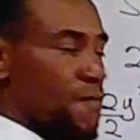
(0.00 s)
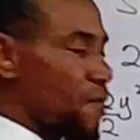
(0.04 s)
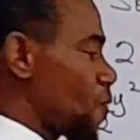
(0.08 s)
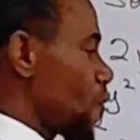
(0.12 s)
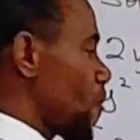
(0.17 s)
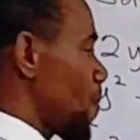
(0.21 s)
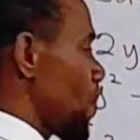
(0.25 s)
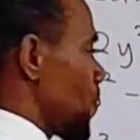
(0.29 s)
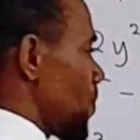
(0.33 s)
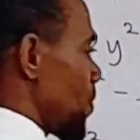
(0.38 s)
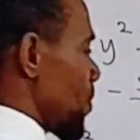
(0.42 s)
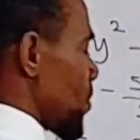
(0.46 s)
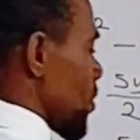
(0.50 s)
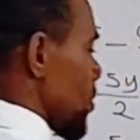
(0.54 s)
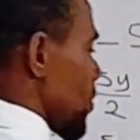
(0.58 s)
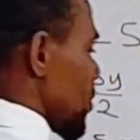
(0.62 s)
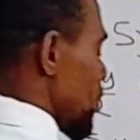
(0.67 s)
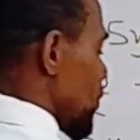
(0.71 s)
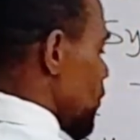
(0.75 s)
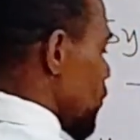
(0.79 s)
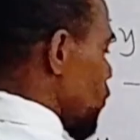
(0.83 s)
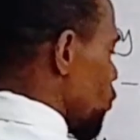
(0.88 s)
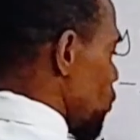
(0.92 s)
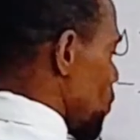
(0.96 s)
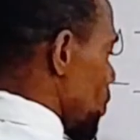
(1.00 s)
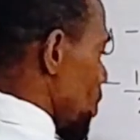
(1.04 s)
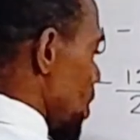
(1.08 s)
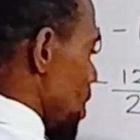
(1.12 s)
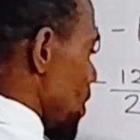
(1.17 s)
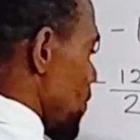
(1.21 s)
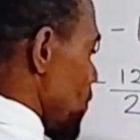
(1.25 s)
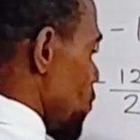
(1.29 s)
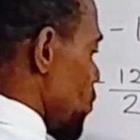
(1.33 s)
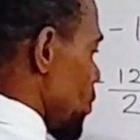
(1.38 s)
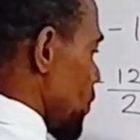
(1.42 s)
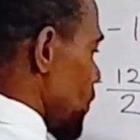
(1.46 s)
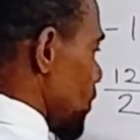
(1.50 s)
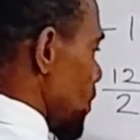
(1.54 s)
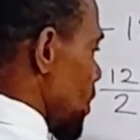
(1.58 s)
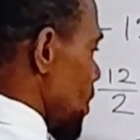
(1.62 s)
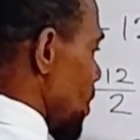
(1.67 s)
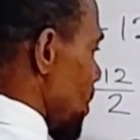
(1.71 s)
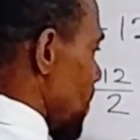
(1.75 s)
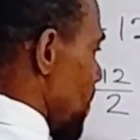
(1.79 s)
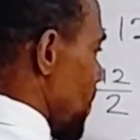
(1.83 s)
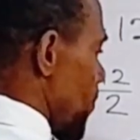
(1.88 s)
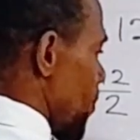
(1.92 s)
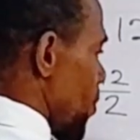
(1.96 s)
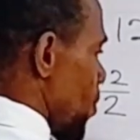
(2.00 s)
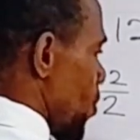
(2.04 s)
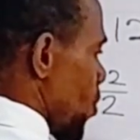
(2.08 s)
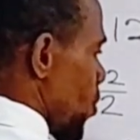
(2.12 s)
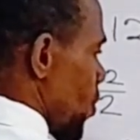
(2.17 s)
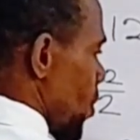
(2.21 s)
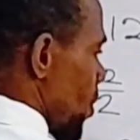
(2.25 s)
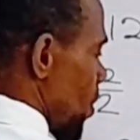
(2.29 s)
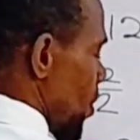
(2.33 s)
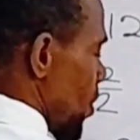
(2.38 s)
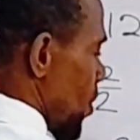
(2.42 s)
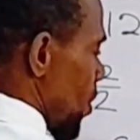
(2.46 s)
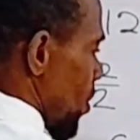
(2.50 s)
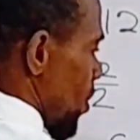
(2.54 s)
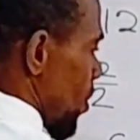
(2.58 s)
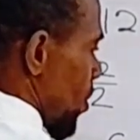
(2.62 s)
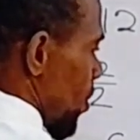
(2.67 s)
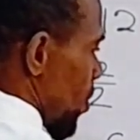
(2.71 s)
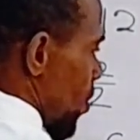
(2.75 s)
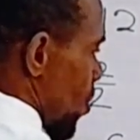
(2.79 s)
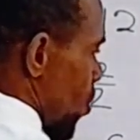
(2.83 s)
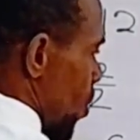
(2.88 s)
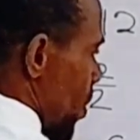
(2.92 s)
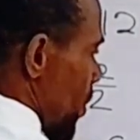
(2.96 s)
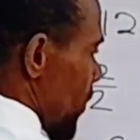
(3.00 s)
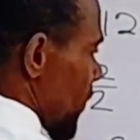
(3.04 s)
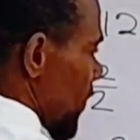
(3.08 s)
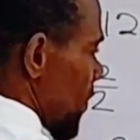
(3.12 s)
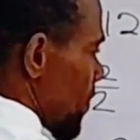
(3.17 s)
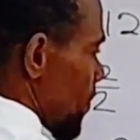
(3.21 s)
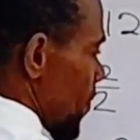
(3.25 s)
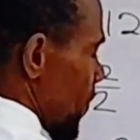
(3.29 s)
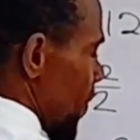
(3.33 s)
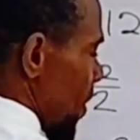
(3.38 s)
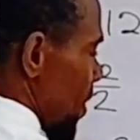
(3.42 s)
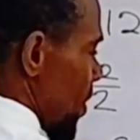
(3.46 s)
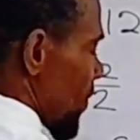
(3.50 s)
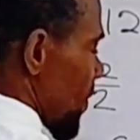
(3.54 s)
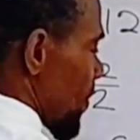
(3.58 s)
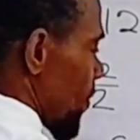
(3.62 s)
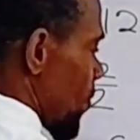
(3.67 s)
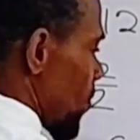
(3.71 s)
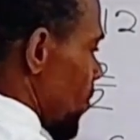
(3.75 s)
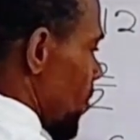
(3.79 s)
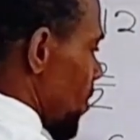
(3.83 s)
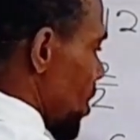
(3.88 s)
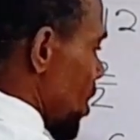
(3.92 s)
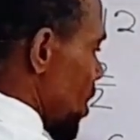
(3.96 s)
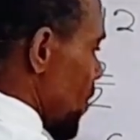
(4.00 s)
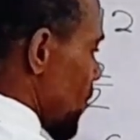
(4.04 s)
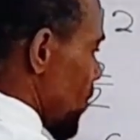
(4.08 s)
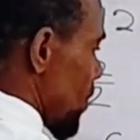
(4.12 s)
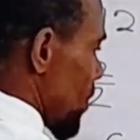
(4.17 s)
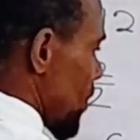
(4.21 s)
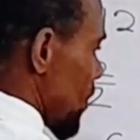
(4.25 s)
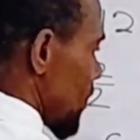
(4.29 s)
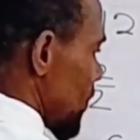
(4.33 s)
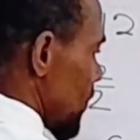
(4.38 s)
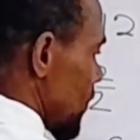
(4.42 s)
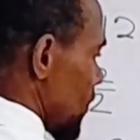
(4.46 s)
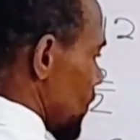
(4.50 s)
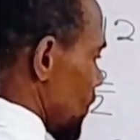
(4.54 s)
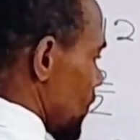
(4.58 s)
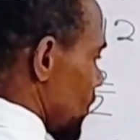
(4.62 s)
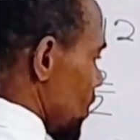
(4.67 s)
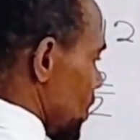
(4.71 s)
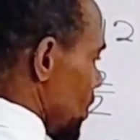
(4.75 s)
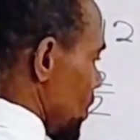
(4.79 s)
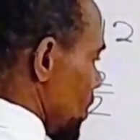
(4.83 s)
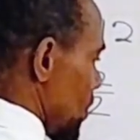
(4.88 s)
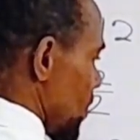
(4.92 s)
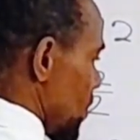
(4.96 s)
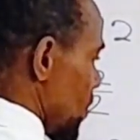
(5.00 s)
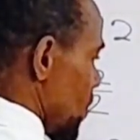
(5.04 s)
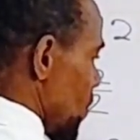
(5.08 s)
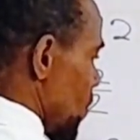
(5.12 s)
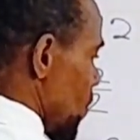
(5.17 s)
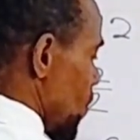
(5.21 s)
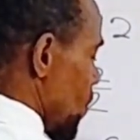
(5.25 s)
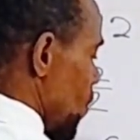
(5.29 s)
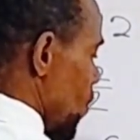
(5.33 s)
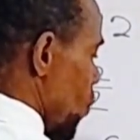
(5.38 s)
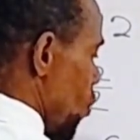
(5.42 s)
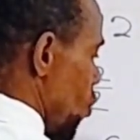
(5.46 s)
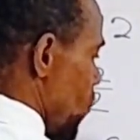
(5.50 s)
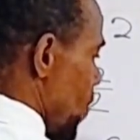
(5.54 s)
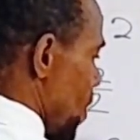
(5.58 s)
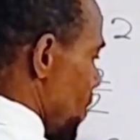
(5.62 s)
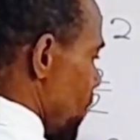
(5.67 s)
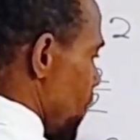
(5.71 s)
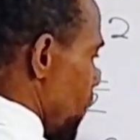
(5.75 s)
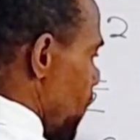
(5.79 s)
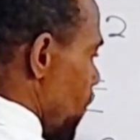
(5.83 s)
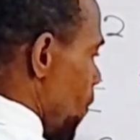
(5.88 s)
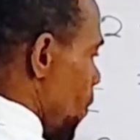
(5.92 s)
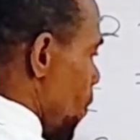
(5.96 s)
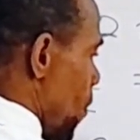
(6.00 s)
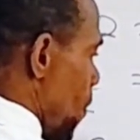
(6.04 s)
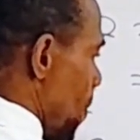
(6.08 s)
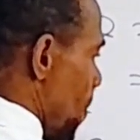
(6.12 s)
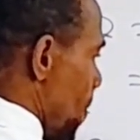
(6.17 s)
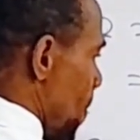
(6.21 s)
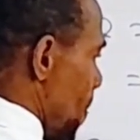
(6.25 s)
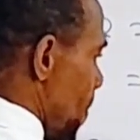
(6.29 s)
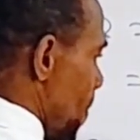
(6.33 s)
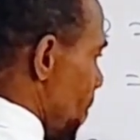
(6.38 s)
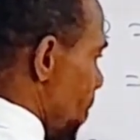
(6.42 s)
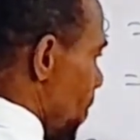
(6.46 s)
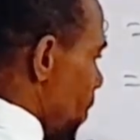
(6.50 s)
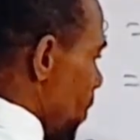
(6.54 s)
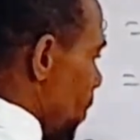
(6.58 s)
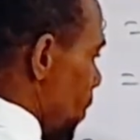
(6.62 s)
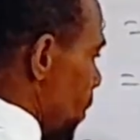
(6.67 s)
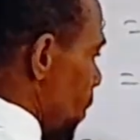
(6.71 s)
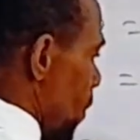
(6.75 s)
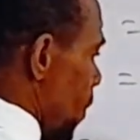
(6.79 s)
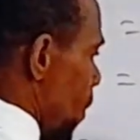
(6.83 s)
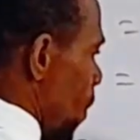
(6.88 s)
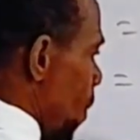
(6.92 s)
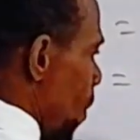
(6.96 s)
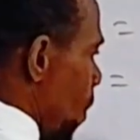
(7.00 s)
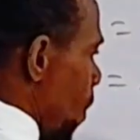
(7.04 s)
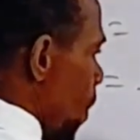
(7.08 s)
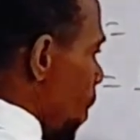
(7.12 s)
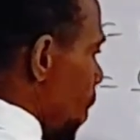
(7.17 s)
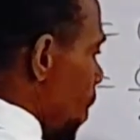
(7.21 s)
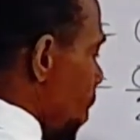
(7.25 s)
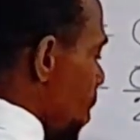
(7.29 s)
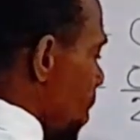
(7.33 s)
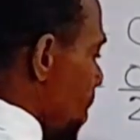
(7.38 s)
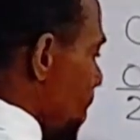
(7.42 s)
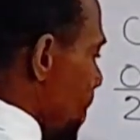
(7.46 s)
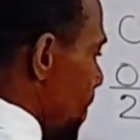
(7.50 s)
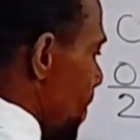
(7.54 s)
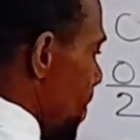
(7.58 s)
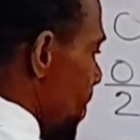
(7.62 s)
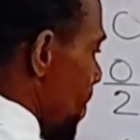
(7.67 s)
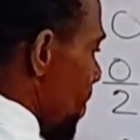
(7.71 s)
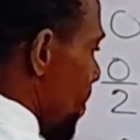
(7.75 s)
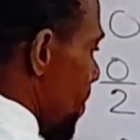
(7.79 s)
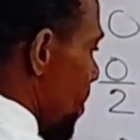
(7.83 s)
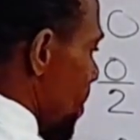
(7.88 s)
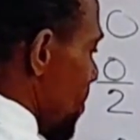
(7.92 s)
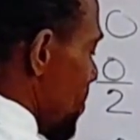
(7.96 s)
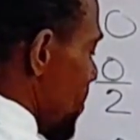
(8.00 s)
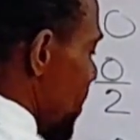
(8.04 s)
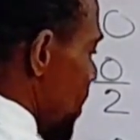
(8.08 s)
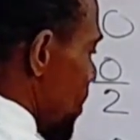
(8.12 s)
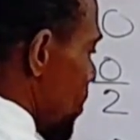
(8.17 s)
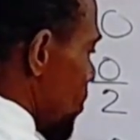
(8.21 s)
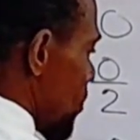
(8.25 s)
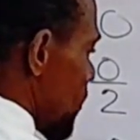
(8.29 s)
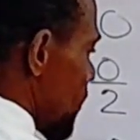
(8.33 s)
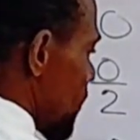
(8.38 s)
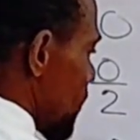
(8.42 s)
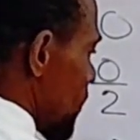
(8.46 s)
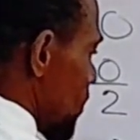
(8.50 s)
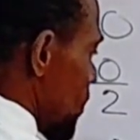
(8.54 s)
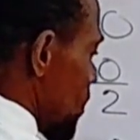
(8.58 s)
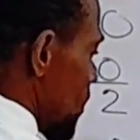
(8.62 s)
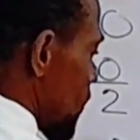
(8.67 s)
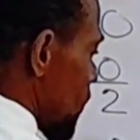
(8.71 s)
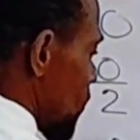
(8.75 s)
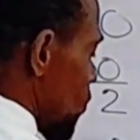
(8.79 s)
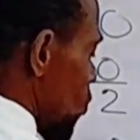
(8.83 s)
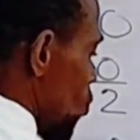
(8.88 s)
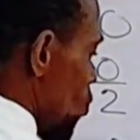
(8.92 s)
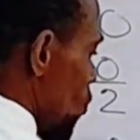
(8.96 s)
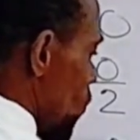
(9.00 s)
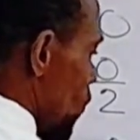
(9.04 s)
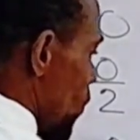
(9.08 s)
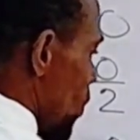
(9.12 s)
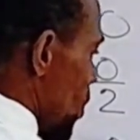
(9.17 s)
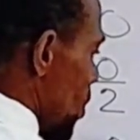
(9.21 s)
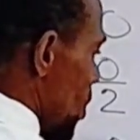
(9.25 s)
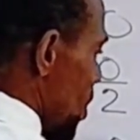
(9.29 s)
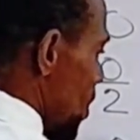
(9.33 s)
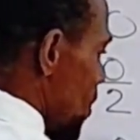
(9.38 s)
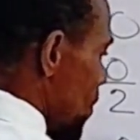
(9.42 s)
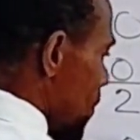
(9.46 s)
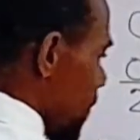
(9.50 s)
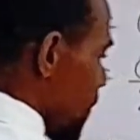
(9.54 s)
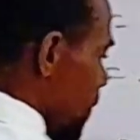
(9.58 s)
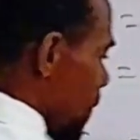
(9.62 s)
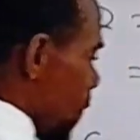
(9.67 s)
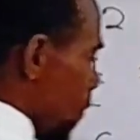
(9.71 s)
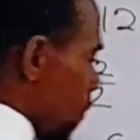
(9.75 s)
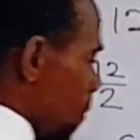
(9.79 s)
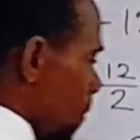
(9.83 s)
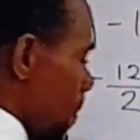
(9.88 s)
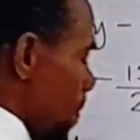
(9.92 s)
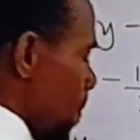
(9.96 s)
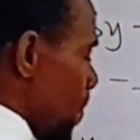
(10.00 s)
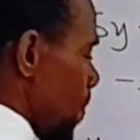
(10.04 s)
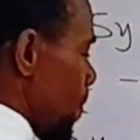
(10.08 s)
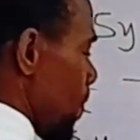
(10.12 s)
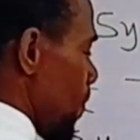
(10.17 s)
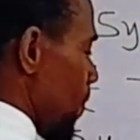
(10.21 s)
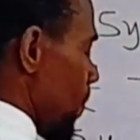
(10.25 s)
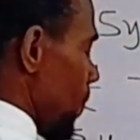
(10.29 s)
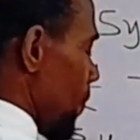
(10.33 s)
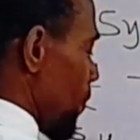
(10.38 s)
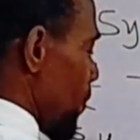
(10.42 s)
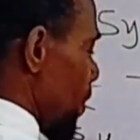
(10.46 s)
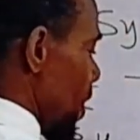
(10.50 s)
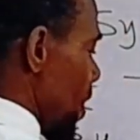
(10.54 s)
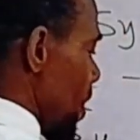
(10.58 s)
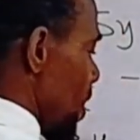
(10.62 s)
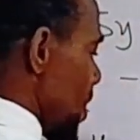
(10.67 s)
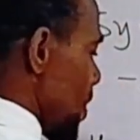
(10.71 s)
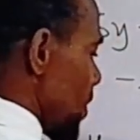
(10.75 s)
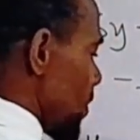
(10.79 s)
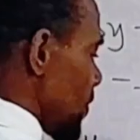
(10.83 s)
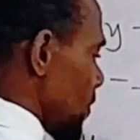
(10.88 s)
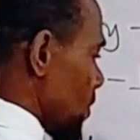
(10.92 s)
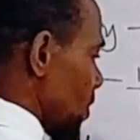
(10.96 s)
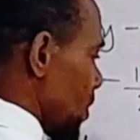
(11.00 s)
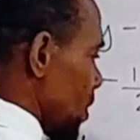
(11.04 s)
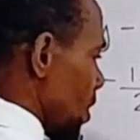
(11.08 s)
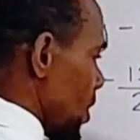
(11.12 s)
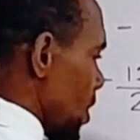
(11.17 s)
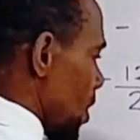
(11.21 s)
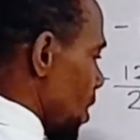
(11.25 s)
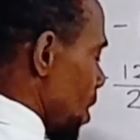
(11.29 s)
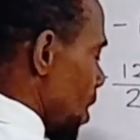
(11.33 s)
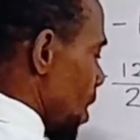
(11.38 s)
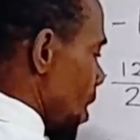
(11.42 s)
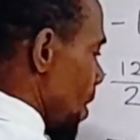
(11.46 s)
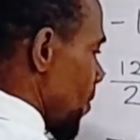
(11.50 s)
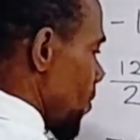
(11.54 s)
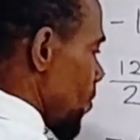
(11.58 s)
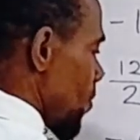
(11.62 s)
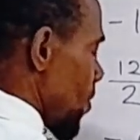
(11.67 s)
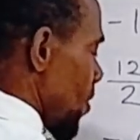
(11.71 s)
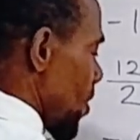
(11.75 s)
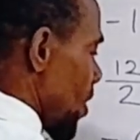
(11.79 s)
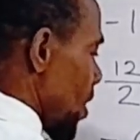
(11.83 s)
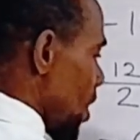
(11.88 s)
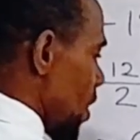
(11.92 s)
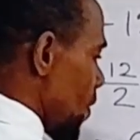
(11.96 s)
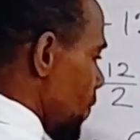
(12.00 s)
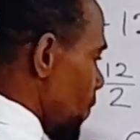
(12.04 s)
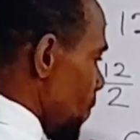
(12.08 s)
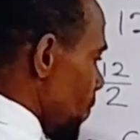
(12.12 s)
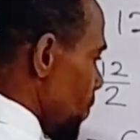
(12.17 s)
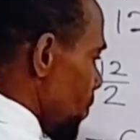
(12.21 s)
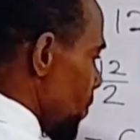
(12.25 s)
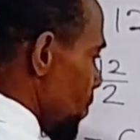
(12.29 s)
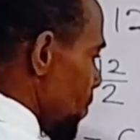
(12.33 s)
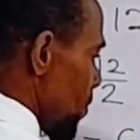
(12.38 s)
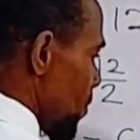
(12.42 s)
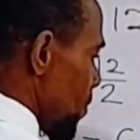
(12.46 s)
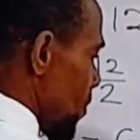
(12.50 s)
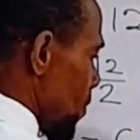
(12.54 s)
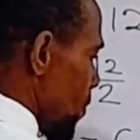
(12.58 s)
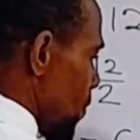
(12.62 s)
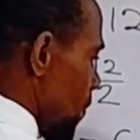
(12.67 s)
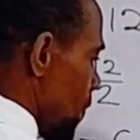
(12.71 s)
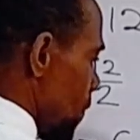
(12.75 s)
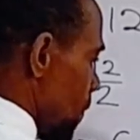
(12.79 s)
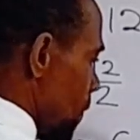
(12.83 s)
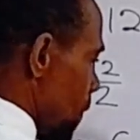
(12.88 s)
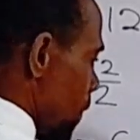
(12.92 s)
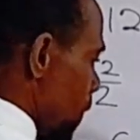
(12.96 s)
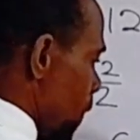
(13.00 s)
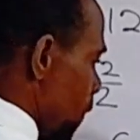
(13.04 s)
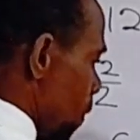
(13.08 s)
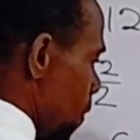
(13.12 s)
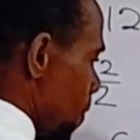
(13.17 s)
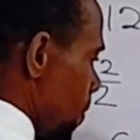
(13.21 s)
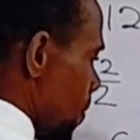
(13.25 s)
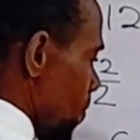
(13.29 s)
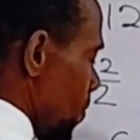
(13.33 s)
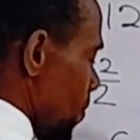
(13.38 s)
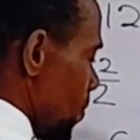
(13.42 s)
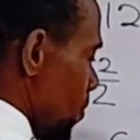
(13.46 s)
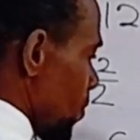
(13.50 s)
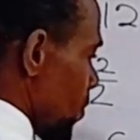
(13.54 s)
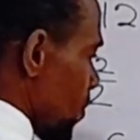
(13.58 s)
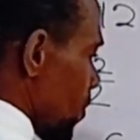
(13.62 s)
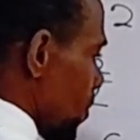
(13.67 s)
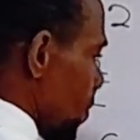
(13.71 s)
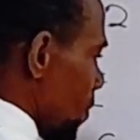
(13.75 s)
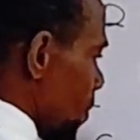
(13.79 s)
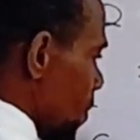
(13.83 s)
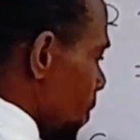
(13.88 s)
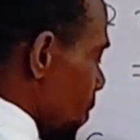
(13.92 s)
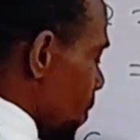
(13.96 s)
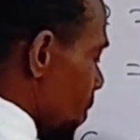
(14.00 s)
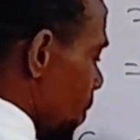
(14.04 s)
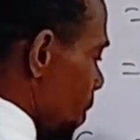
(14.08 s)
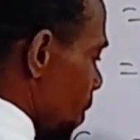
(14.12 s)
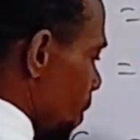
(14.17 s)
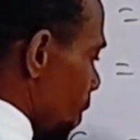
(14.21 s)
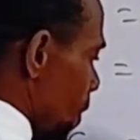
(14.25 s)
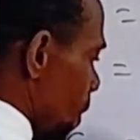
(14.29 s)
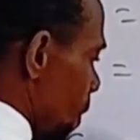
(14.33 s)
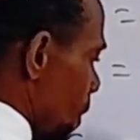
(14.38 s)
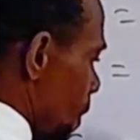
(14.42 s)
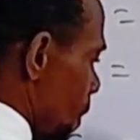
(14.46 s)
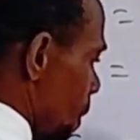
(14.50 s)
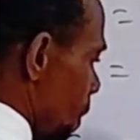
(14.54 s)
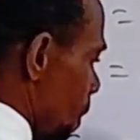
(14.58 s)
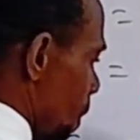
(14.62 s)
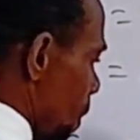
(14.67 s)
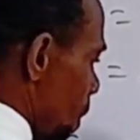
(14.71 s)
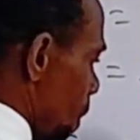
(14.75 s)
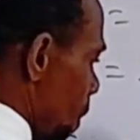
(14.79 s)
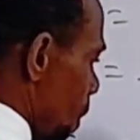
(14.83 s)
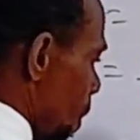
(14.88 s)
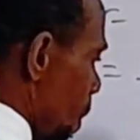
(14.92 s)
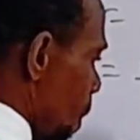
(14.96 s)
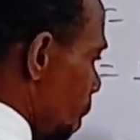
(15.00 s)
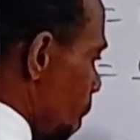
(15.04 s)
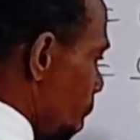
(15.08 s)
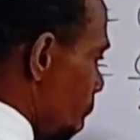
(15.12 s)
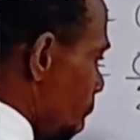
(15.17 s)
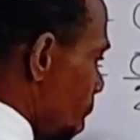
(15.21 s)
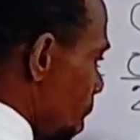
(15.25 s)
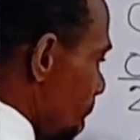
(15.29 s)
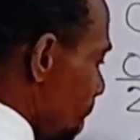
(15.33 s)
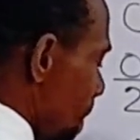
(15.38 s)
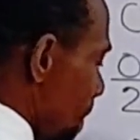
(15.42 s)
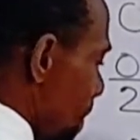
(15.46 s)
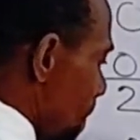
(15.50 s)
4. So we have what here? When you simplify this, I'm going to have 16 over 4 or minus 6 over 4. Then I'm going to have 4 or